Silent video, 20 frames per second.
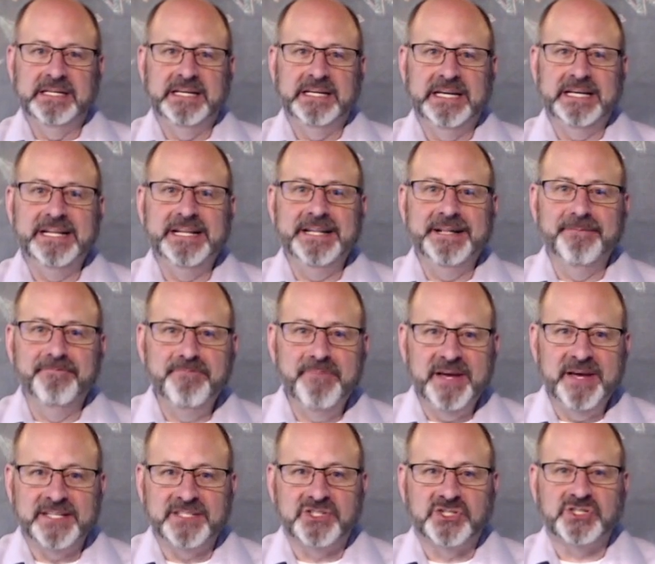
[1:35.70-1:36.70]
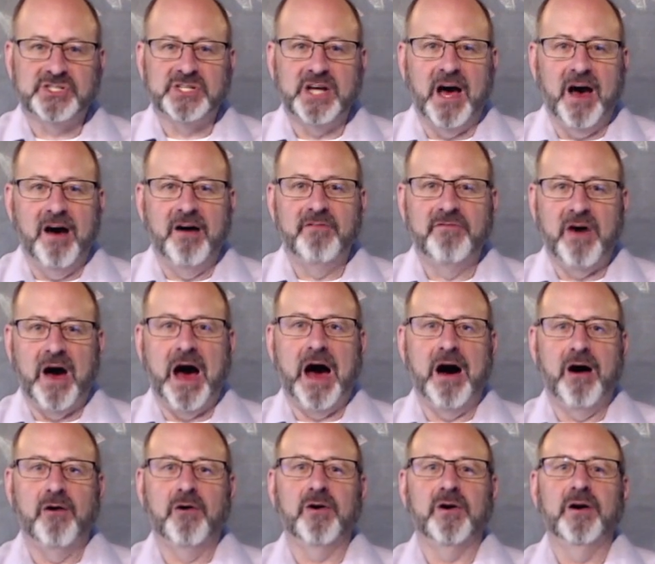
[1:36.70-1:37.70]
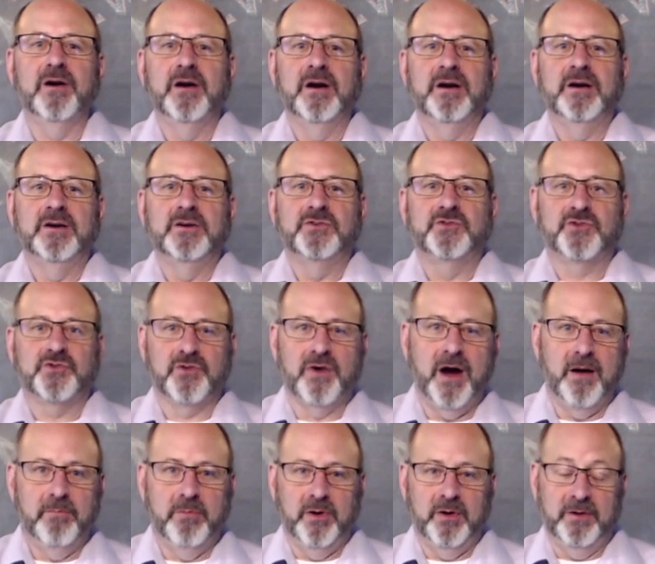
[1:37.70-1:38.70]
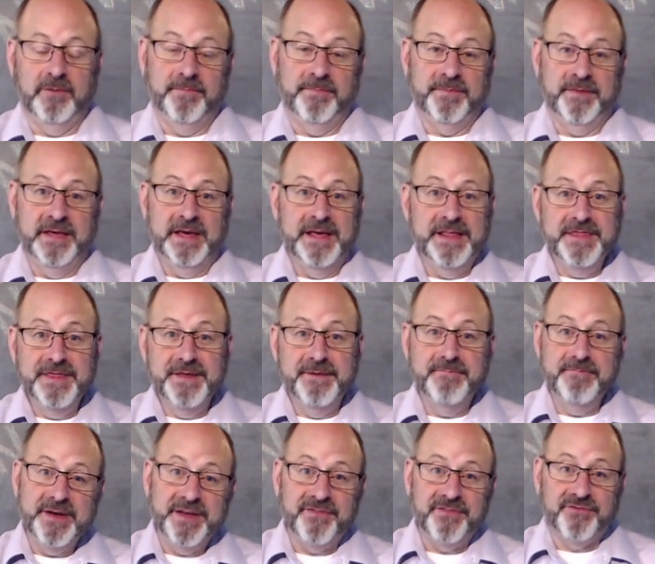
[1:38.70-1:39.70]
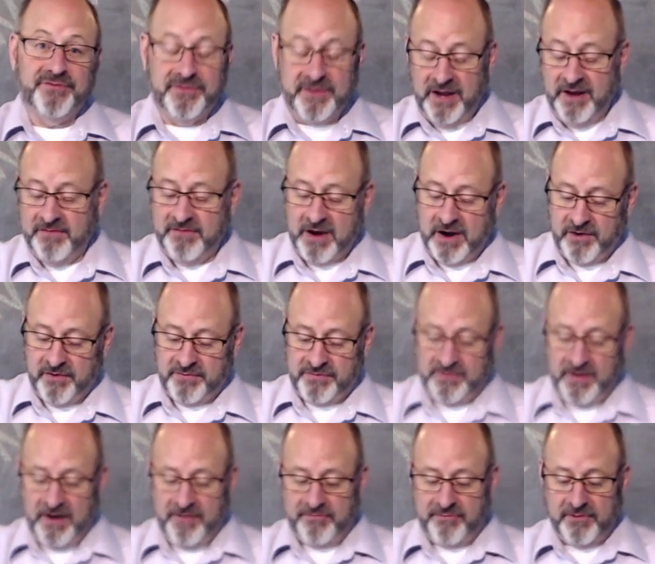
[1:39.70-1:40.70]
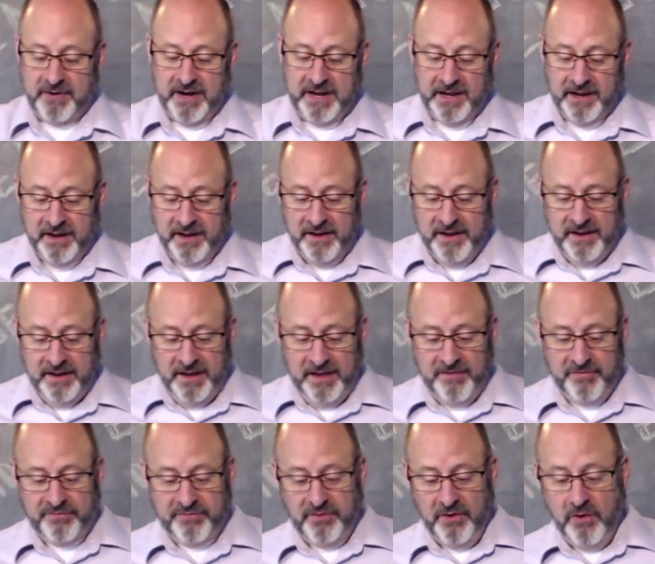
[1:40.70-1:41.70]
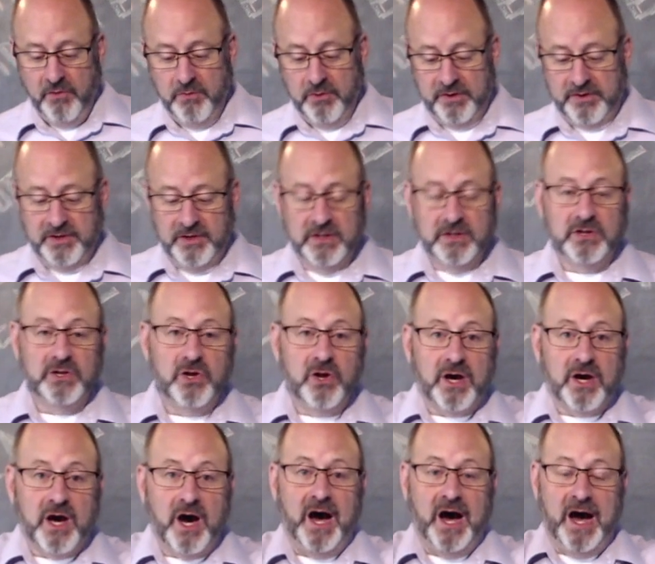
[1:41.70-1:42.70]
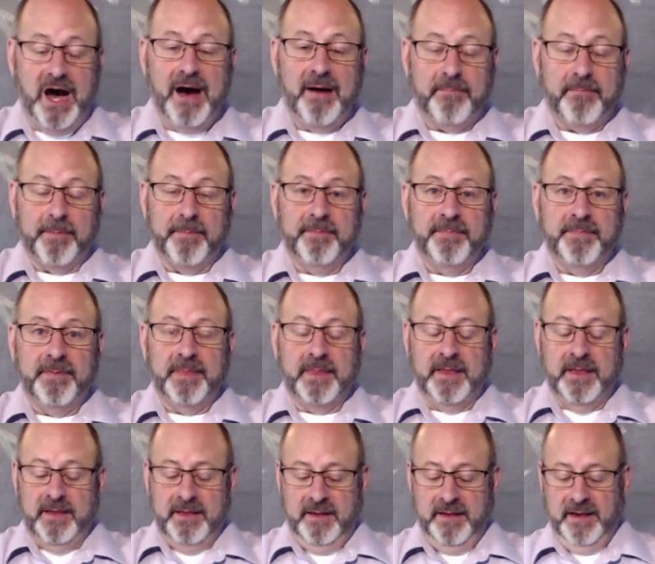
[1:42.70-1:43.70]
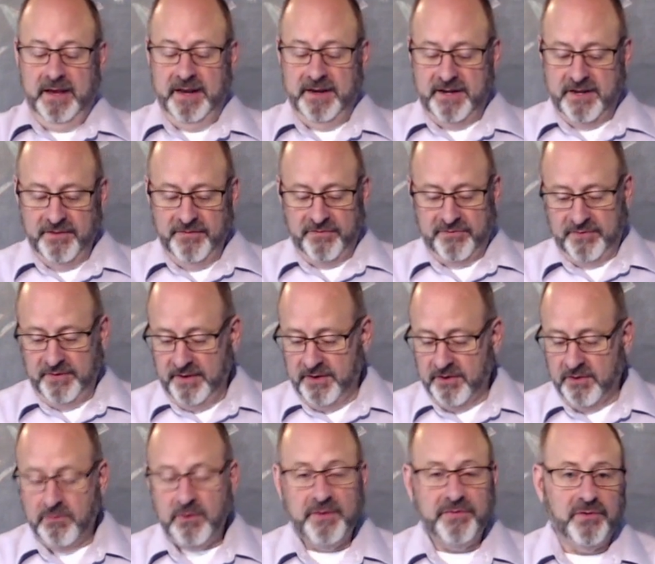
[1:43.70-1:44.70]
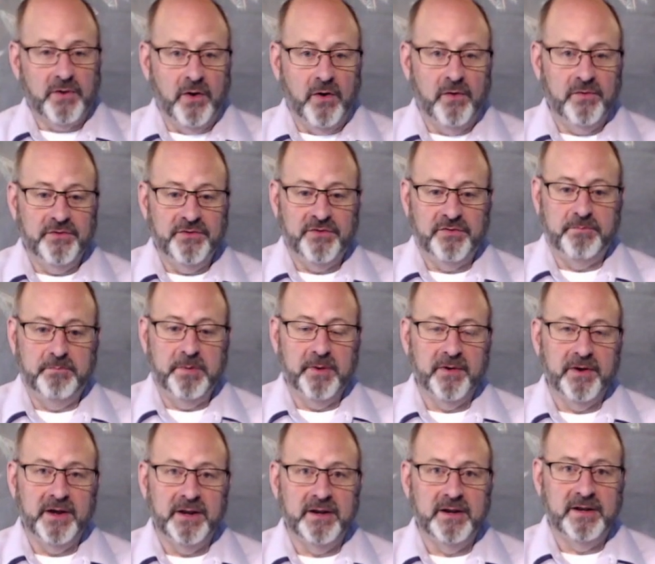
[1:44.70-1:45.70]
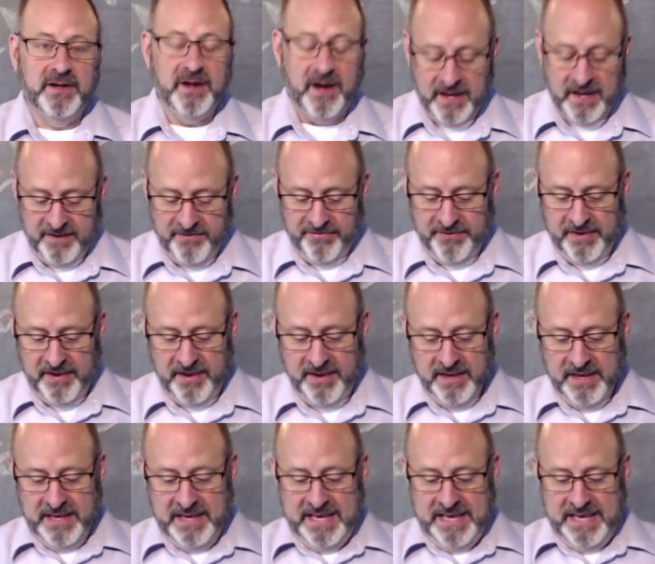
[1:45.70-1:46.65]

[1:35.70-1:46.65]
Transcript: in the midst of our trouble, in the midst of our suffering. And so we're to look up and consider what the Holy Spirit does. He,